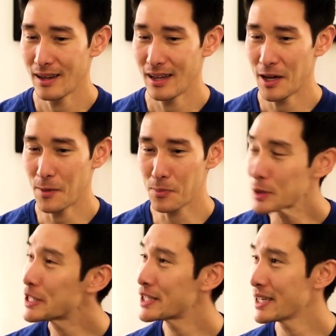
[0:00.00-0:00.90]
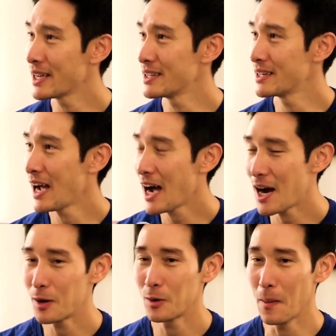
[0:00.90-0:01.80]
appreciated
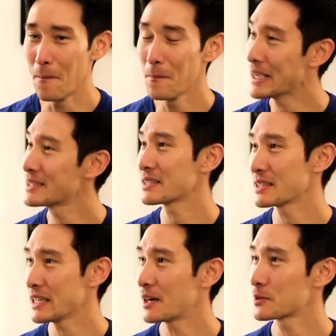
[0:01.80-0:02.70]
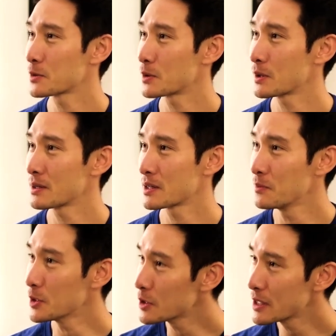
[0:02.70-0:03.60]
how amazing the outdoor
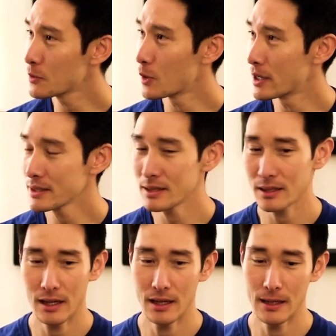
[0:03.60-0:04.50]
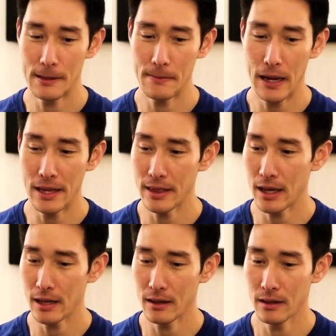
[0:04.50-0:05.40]
community was. And
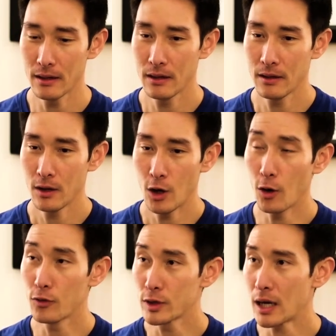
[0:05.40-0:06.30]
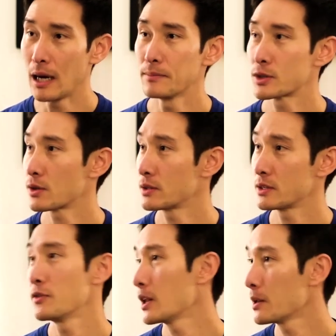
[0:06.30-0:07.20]
then over time started to
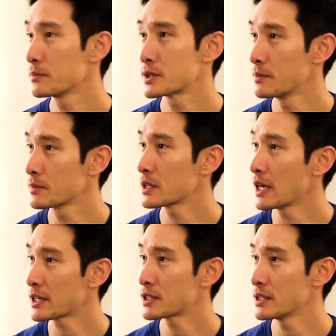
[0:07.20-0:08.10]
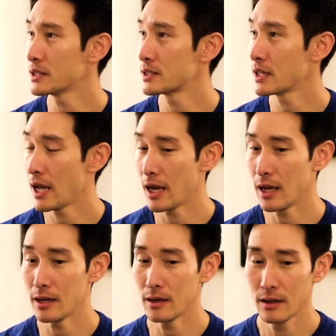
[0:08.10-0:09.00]
develop some connections, and